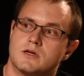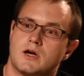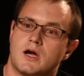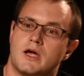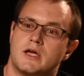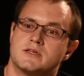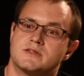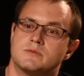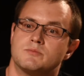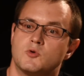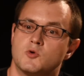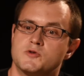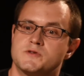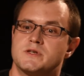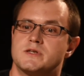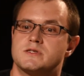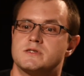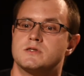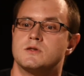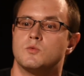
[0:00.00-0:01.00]
I suppose
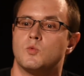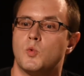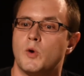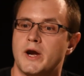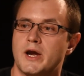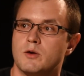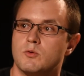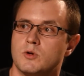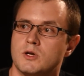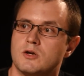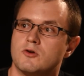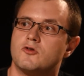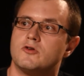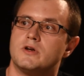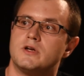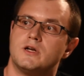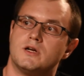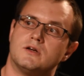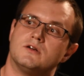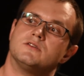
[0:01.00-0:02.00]
it's the way we
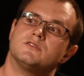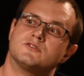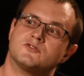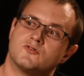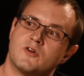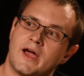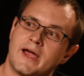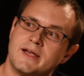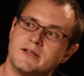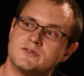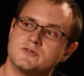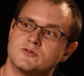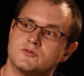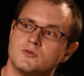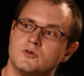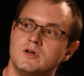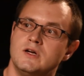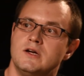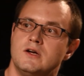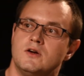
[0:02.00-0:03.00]
trying
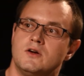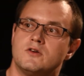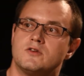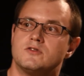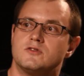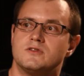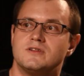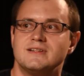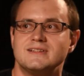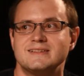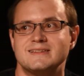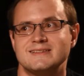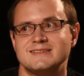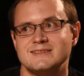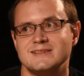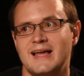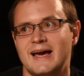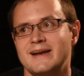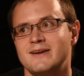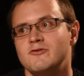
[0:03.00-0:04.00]
to
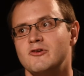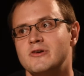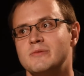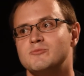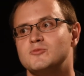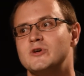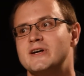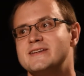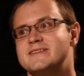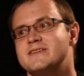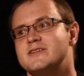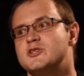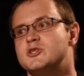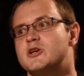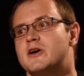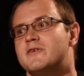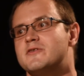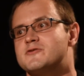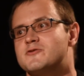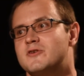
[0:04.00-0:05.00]
slightly replacing
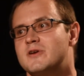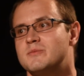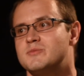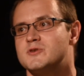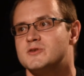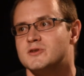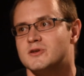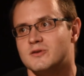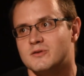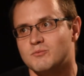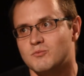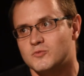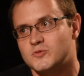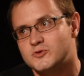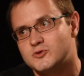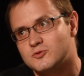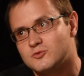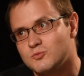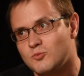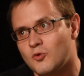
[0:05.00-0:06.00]
JavaScript,
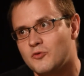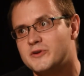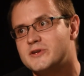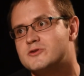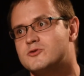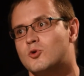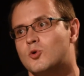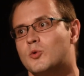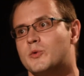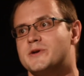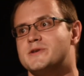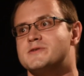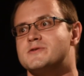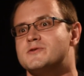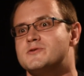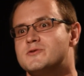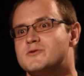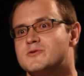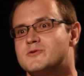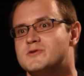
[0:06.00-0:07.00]
moving towards
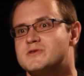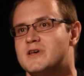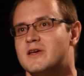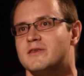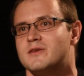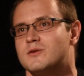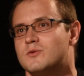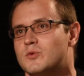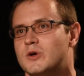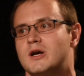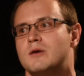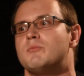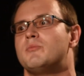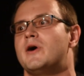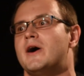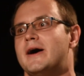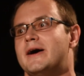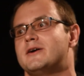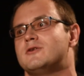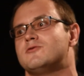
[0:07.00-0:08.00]
to something we
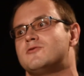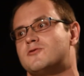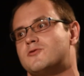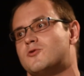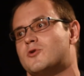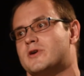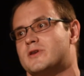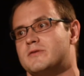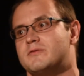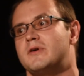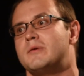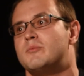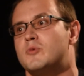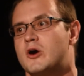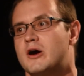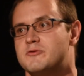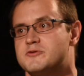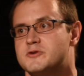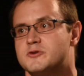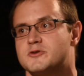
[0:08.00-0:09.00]
compile for the web
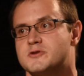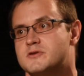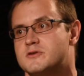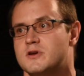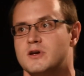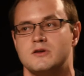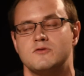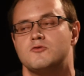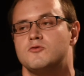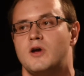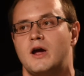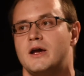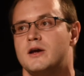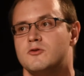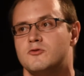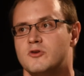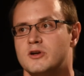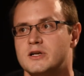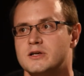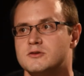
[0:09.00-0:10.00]
browsers. And I
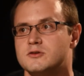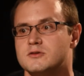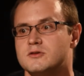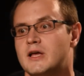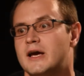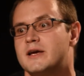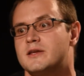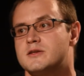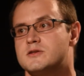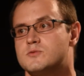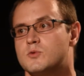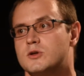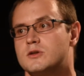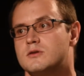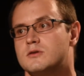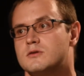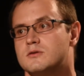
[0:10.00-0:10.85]
really like this one.